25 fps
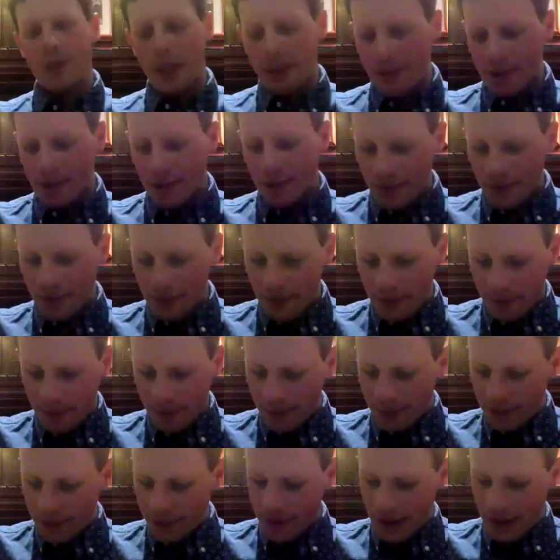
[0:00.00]
have to
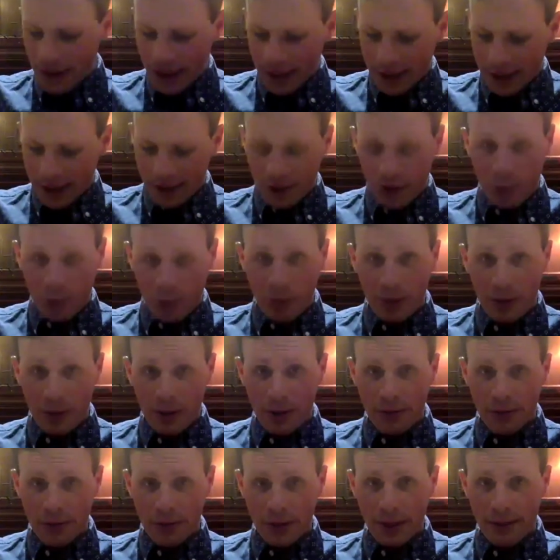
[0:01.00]
think in the spirit
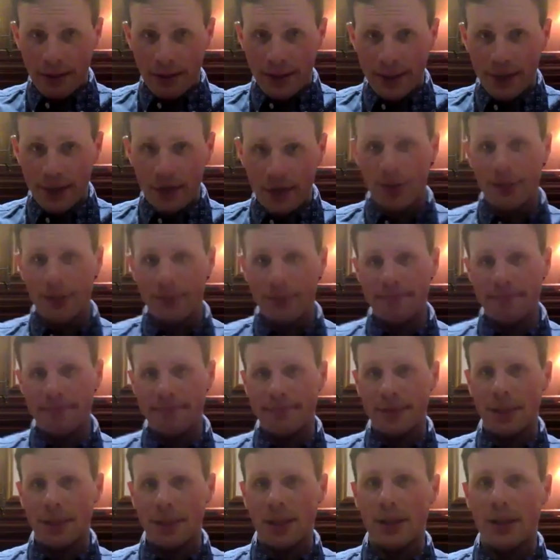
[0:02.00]
of reinvention,
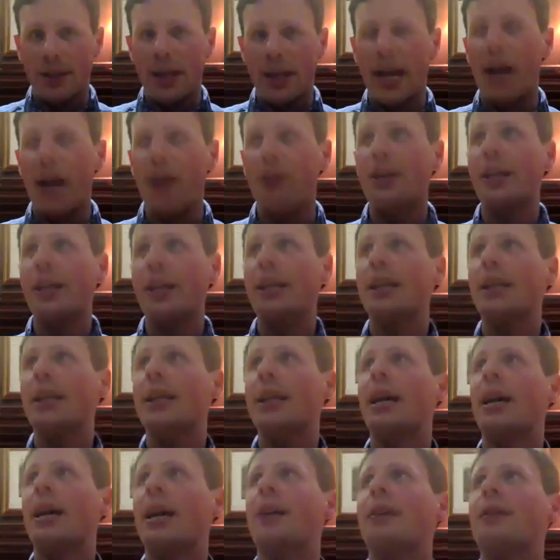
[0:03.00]
you know, how they can
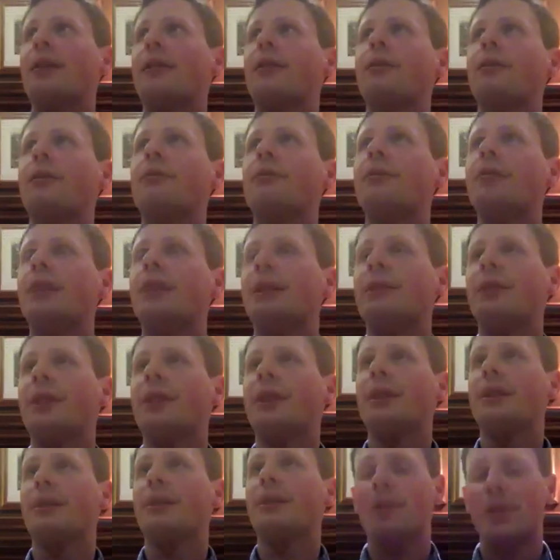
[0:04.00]
kind of
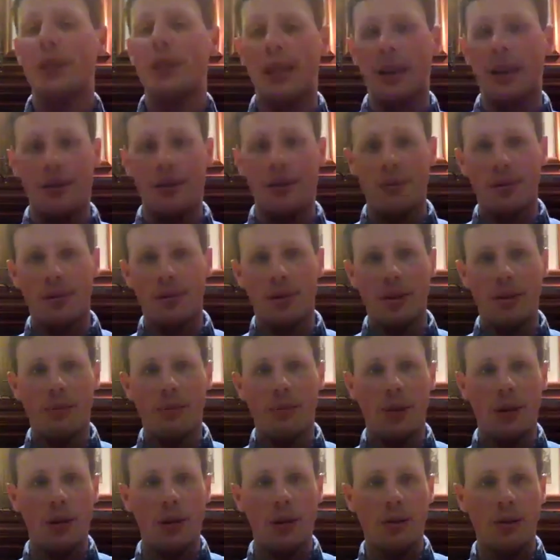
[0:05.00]
reinvent themselves and their
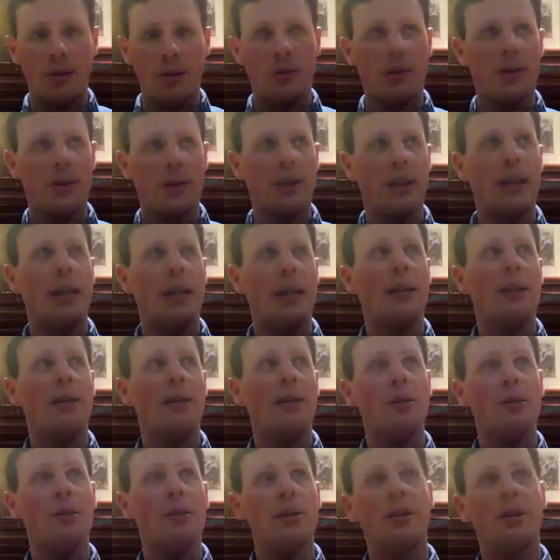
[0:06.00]
books in a
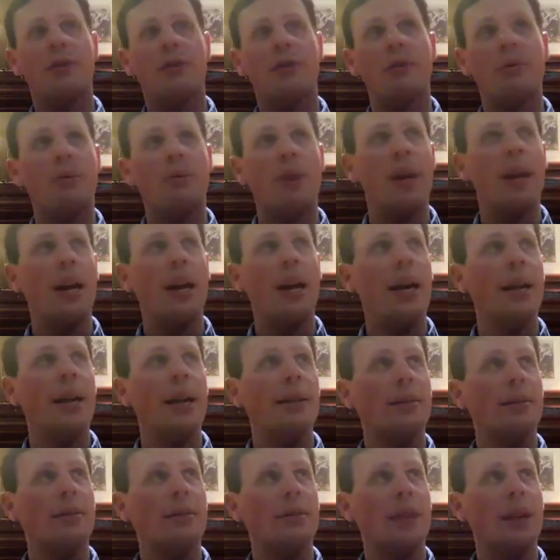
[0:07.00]
new and different way
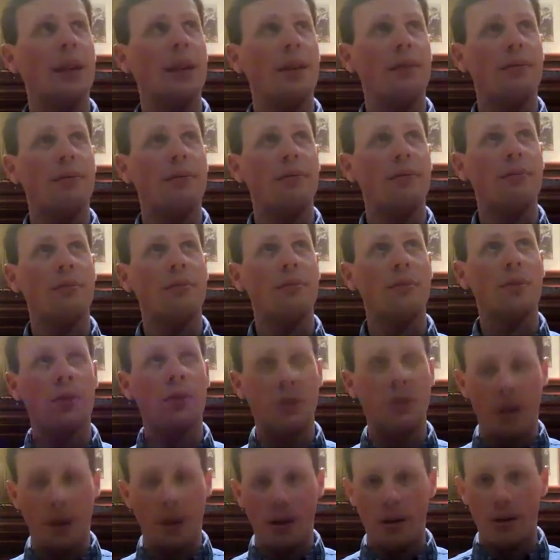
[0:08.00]
and kind of
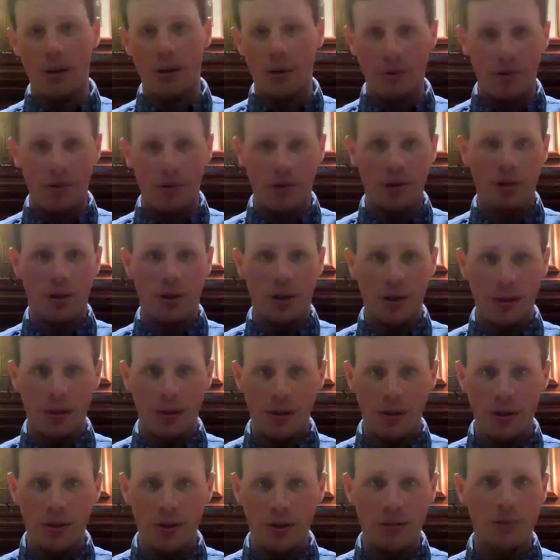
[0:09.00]
start over, start
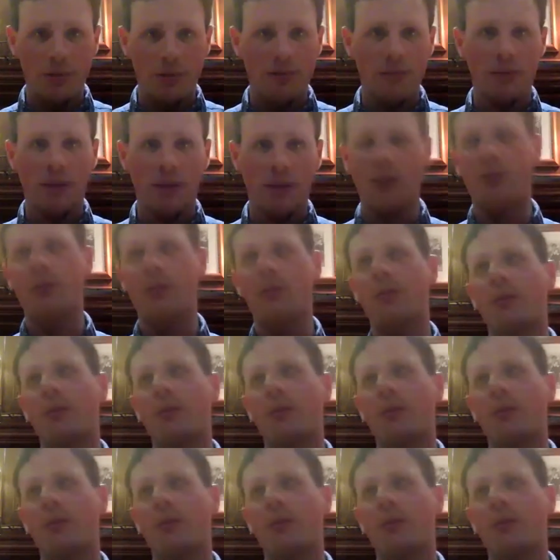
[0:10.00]
anew. I don't know